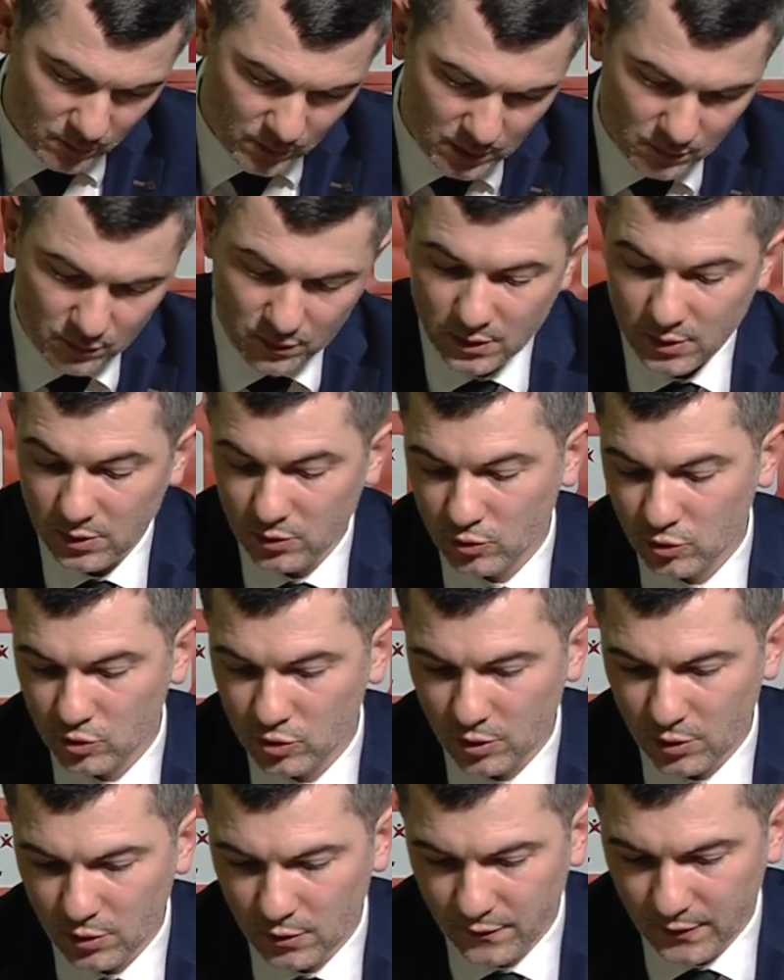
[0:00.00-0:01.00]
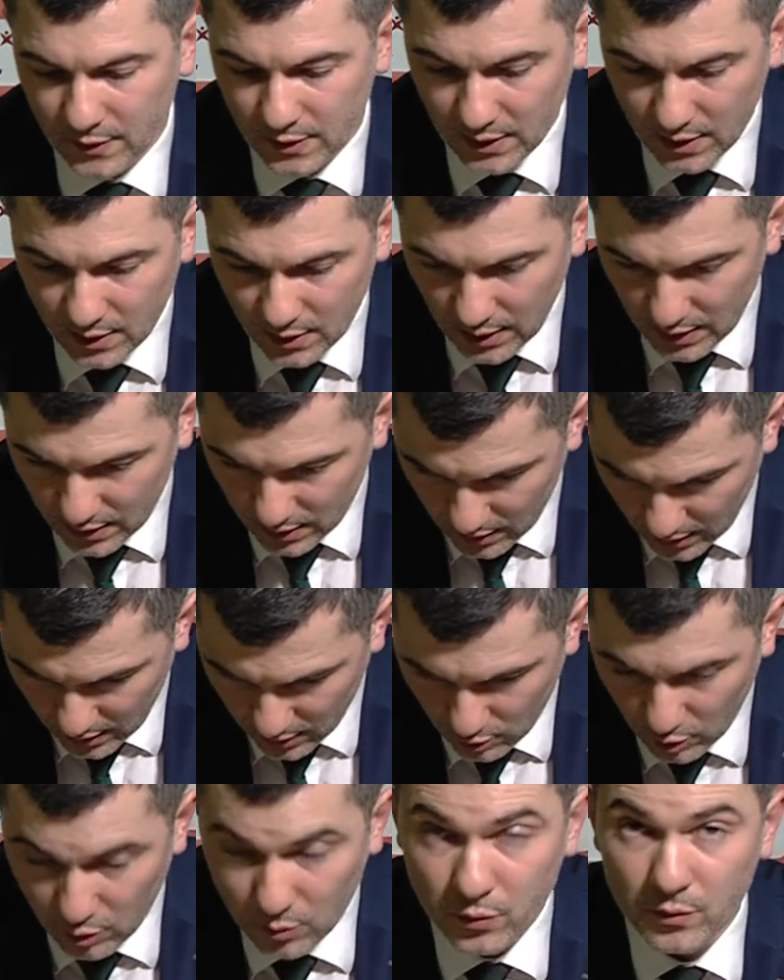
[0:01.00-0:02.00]
what we need to solve, and I
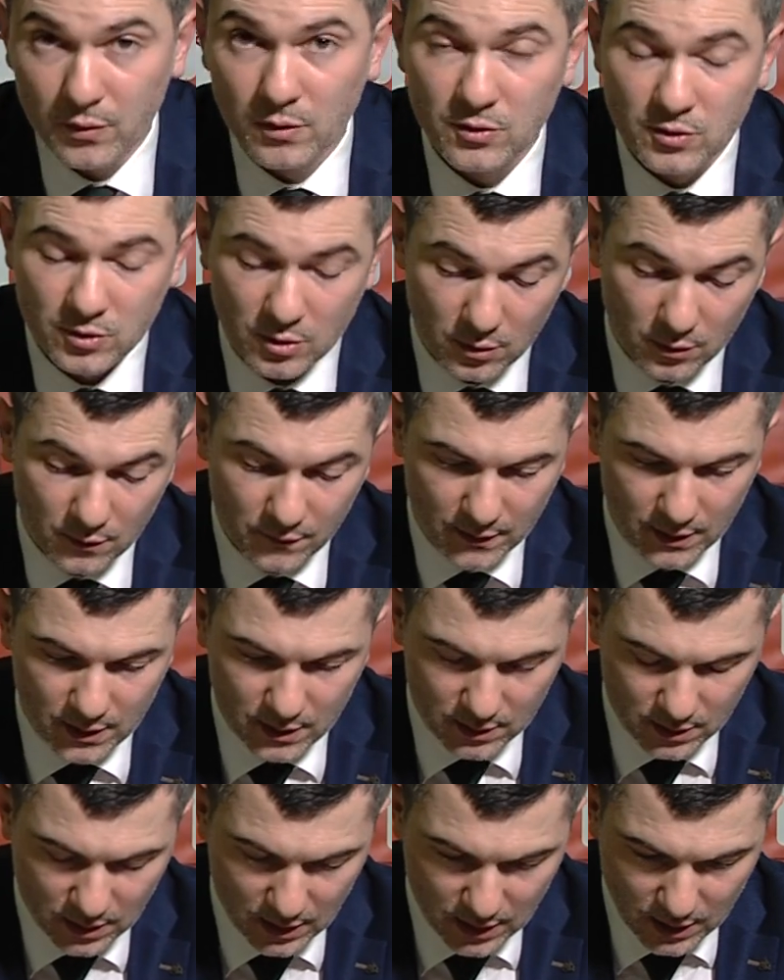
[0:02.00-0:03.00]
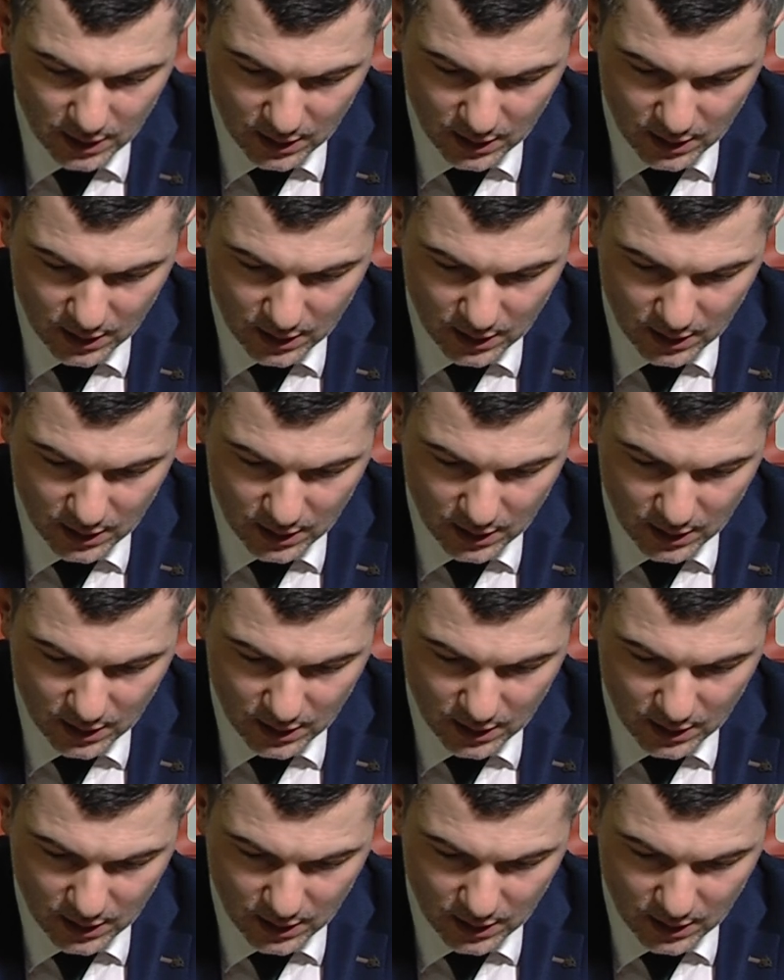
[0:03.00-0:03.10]
hope we'll solve, and